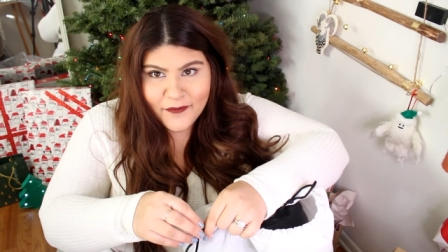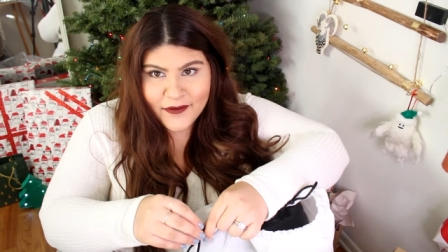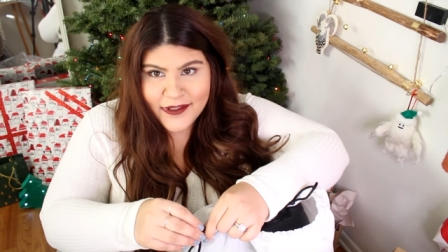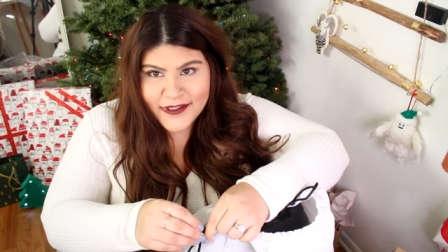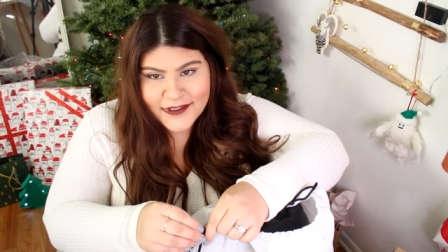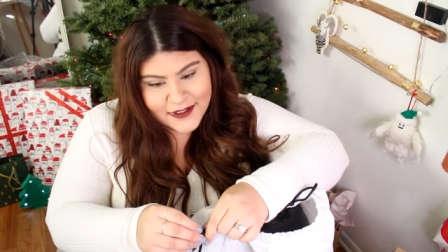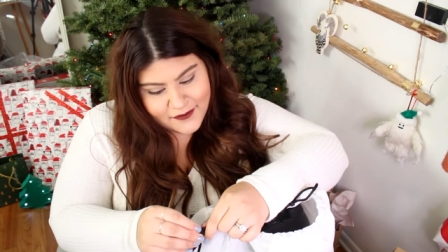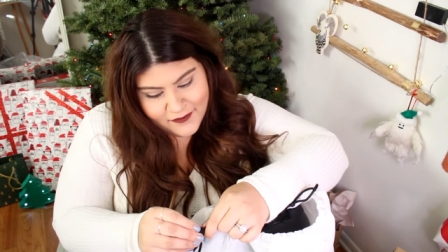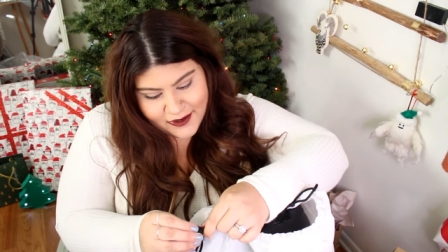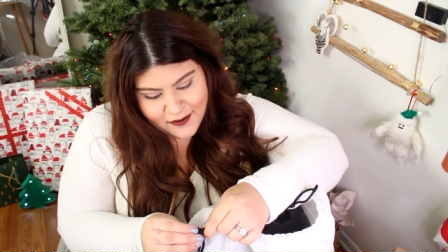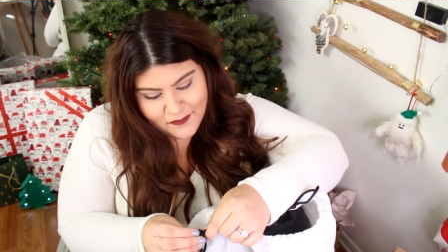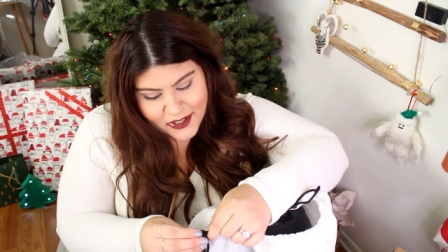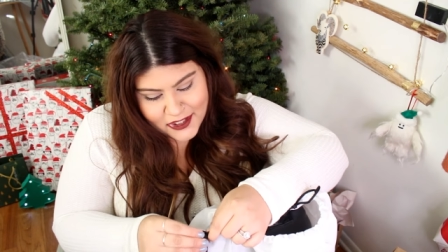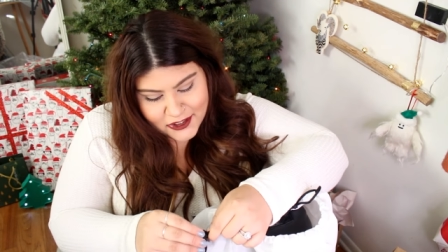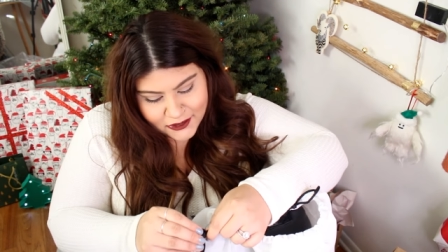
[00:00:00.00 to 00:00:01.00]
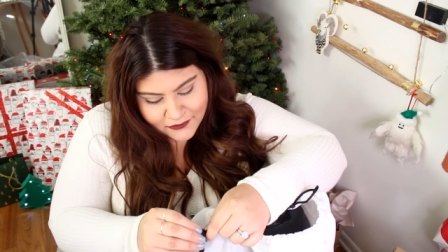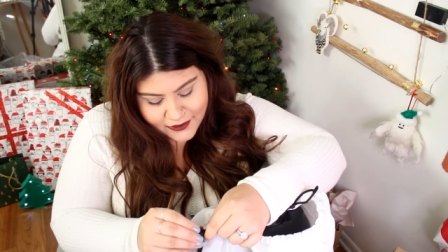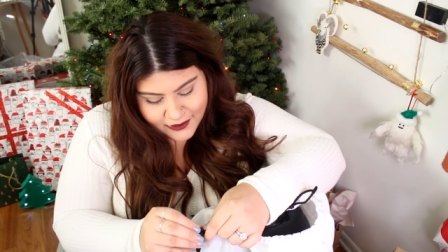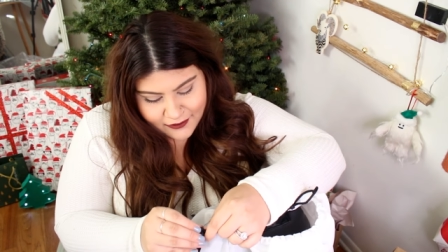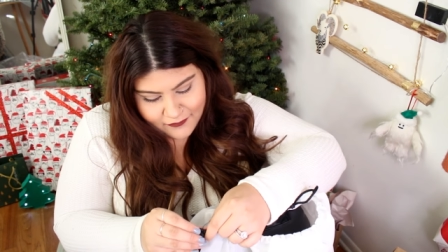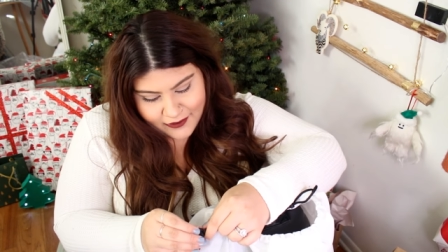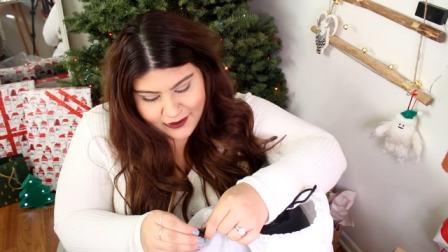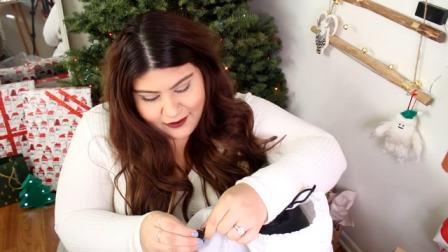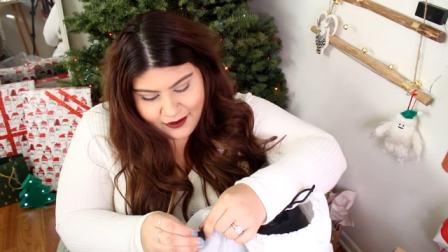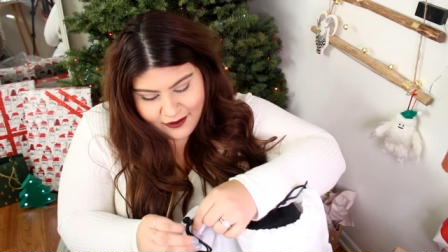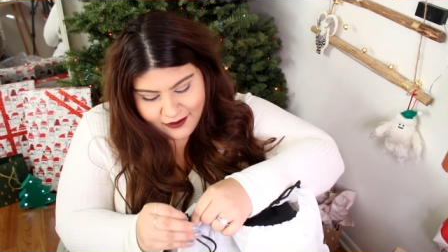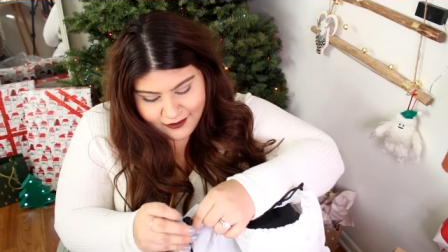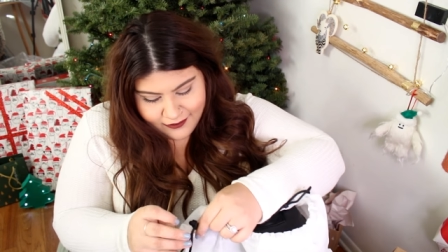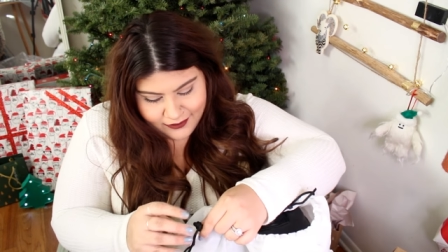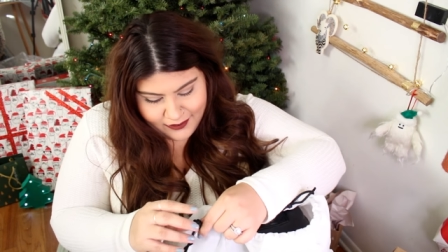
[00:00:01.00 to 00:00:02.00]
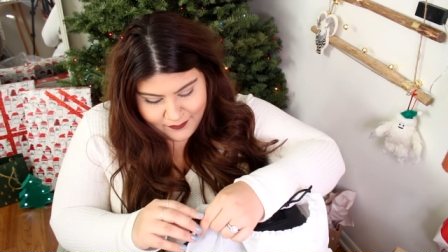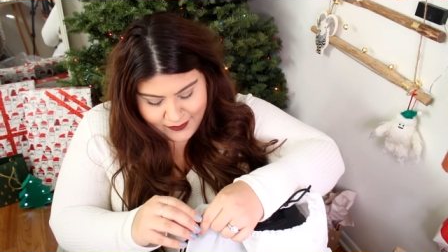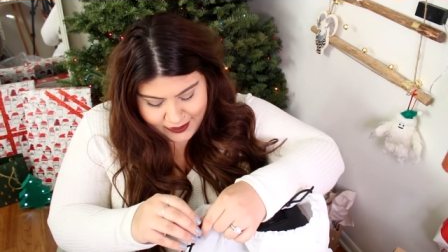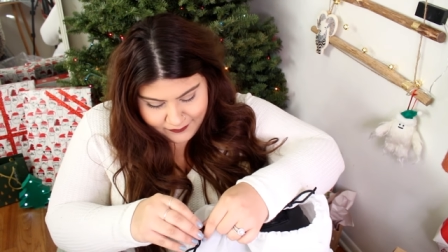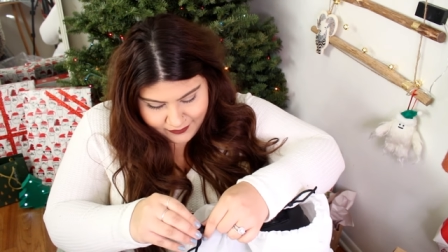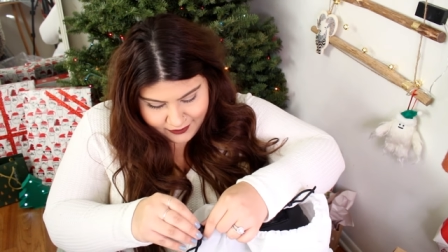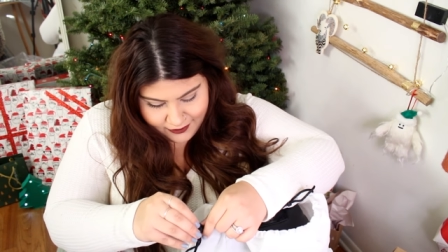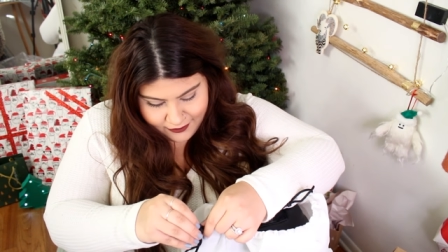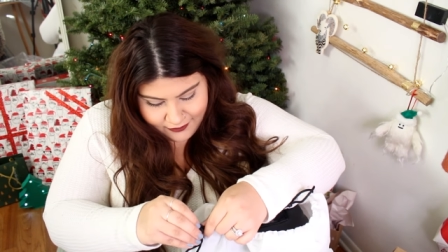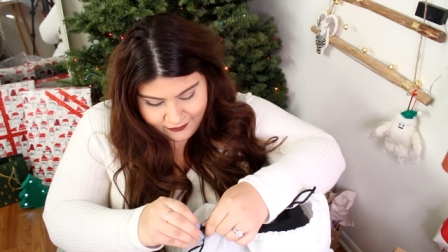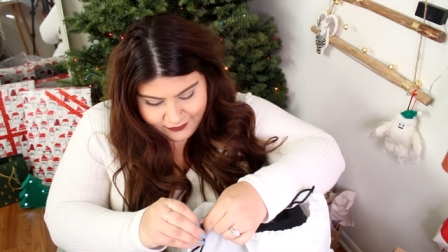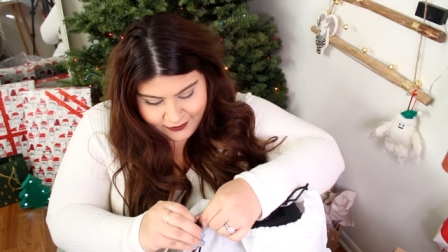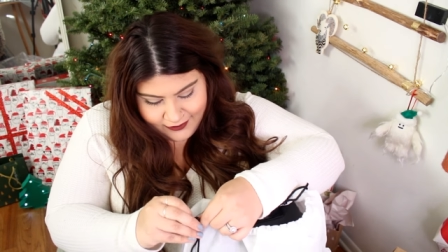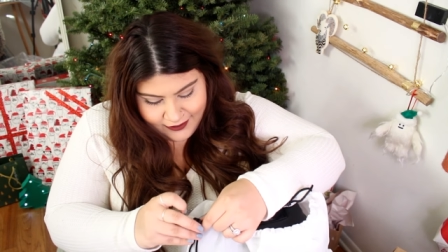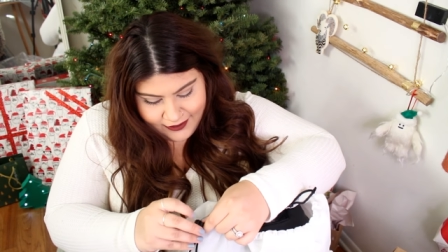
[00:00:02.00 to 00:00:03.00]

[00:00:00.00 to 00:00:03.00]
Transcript: the one that's going to wear it. Me and Joe are going to wear it, not the baby girl.